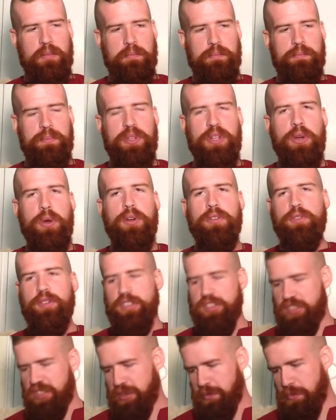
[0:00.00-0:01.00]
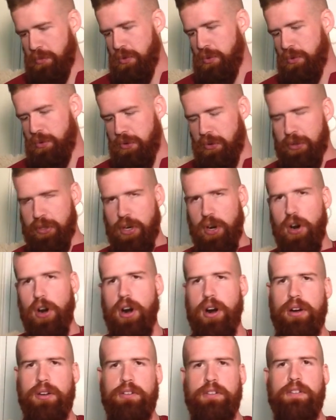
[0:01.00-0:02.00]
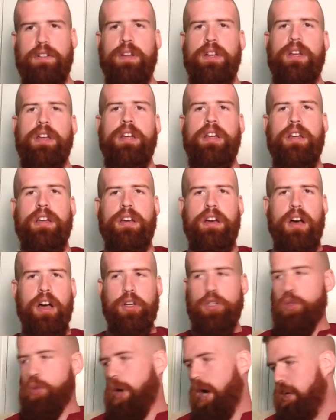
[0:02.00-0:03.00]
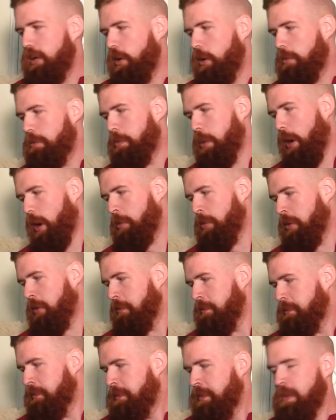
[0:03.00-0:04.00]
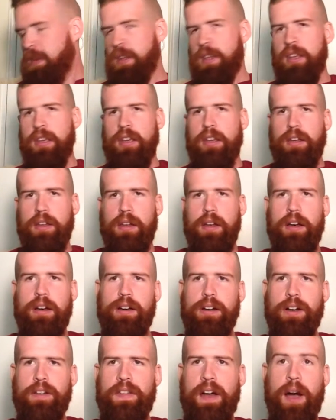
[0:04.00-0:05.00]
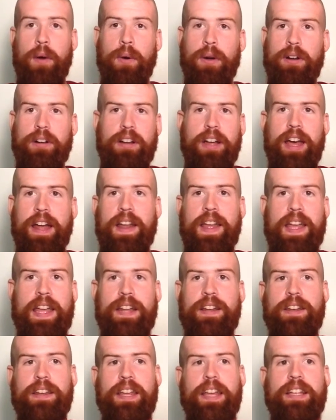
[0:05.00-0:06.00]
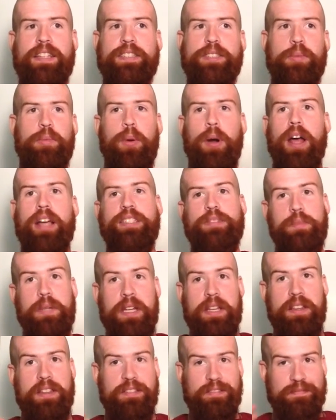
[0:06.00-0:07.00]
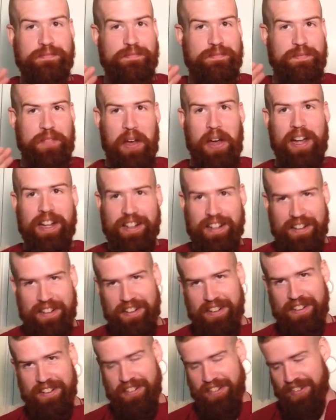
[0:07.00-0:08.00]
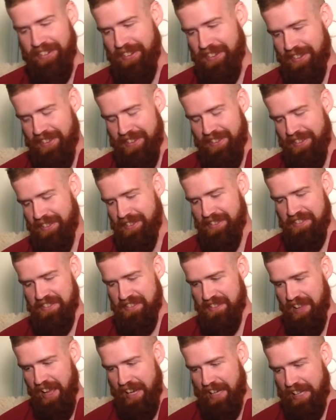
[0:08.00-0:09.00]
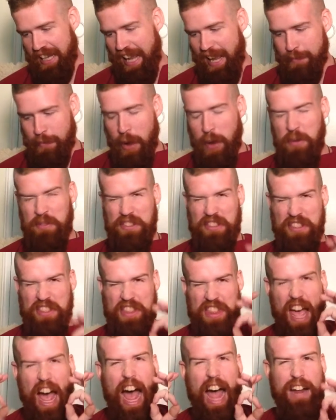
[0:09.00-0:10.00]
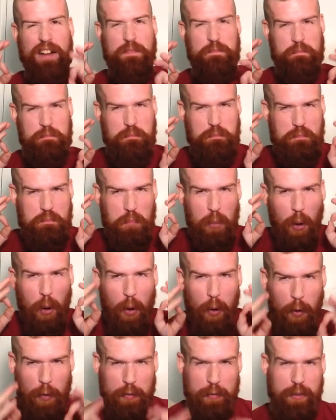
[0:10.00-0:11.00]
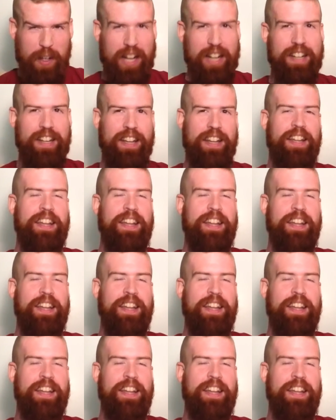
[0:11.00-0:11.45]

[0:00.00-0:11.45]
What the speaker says: Beautifully smooth carved tri-lobe pommel on that one, and it surprised me that it came out that perfect.